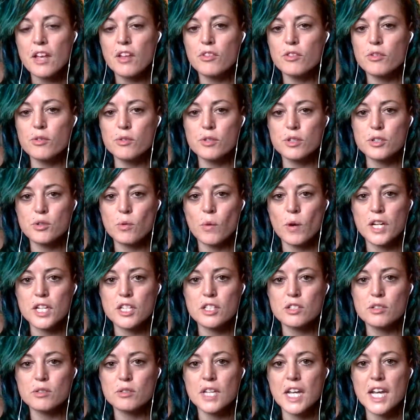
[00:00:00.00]
through the
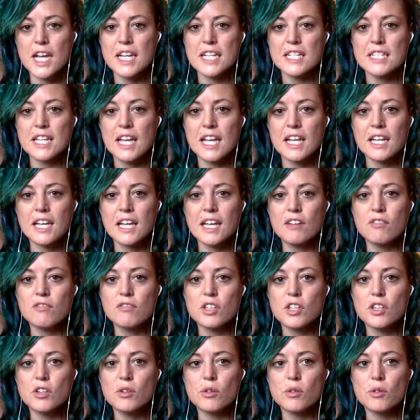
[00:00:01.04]
22 days and get
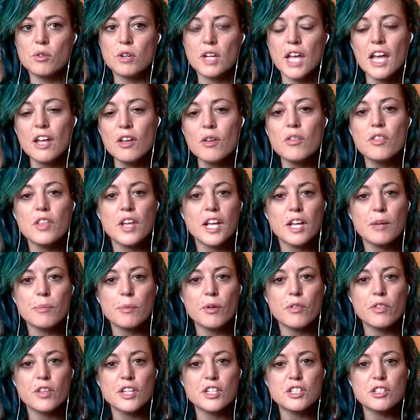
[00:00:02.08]
you thinking
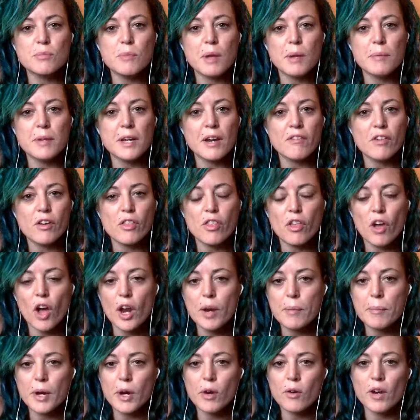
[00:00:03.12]
about things you maybe never thought
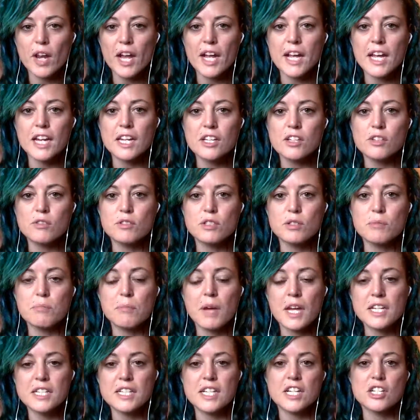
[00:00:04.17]
about, and getting you using
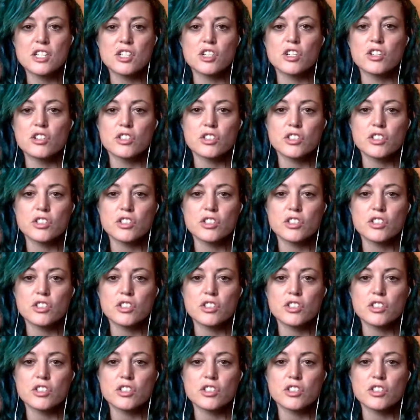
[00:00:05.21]
meditation